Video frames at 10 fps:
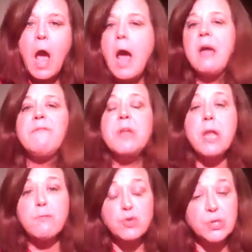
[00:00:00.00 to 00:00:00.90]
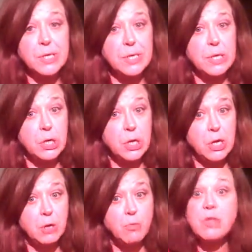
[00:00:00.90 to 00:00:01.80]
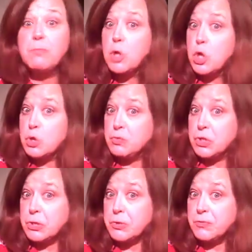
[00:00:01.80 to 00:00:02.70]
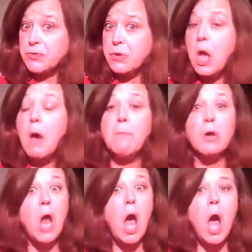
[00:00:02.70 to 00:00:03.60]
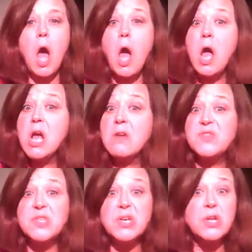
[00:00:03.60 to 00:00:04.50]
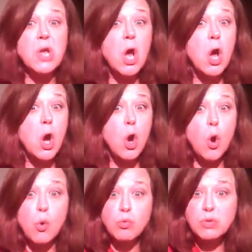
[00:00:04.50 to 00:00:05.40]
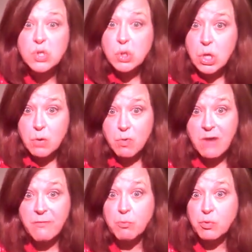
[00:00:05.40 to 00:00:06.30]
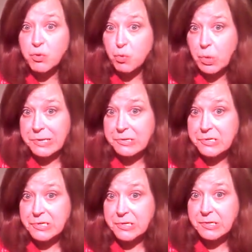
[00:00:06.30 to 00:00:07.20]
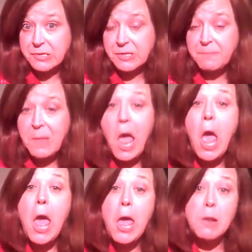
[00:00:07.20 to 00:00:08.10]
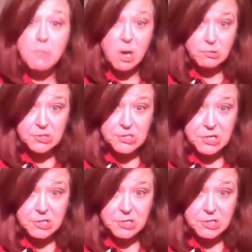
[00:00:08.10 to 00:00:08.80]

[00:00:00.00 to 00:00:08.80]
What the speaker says: I have never seen a hick with a blue tooth, but I have seen a whole slew of them with green teeth. And most